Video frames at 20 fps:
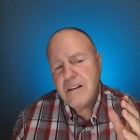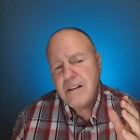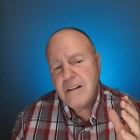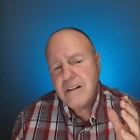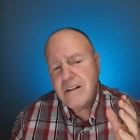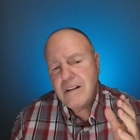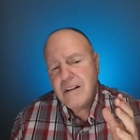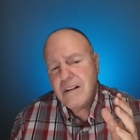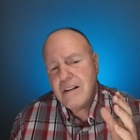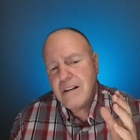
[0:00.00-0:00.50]

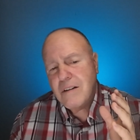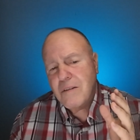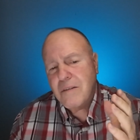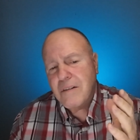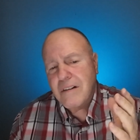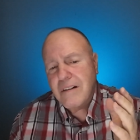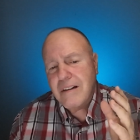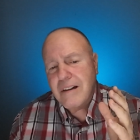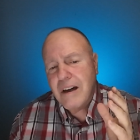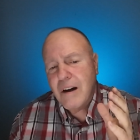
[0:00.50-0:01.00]
You
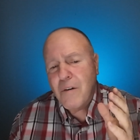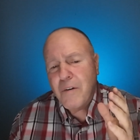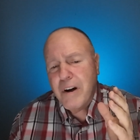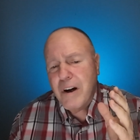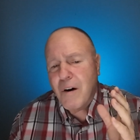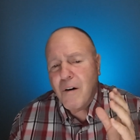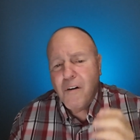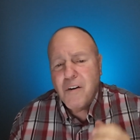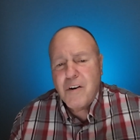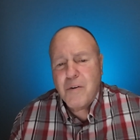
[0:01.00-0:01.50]
know,
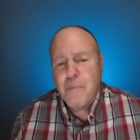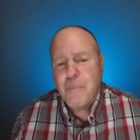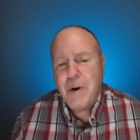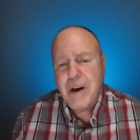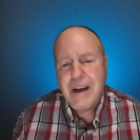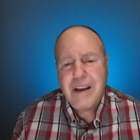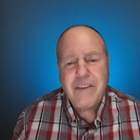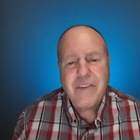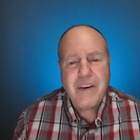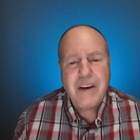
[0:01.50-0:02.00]
LDR is a
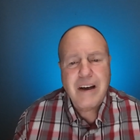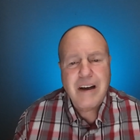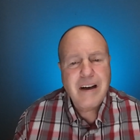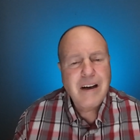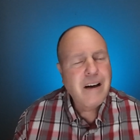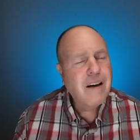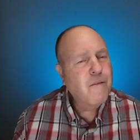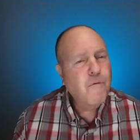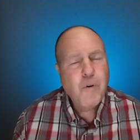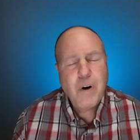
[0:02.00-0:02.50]
big
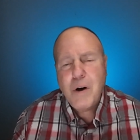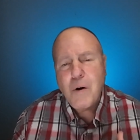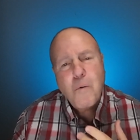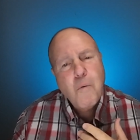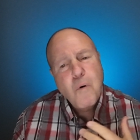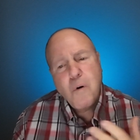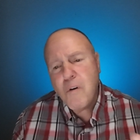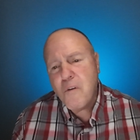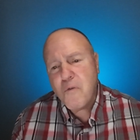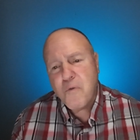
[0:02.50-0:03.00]
thing and we
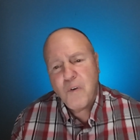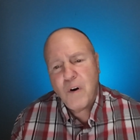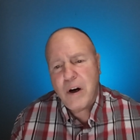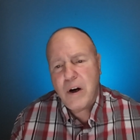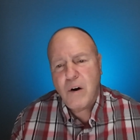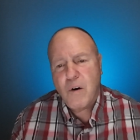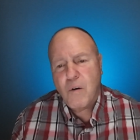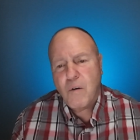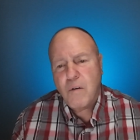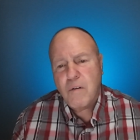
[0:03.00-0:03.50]
don't want to
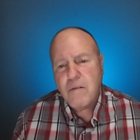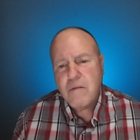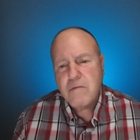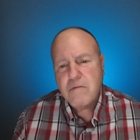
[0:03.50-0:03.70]
fail.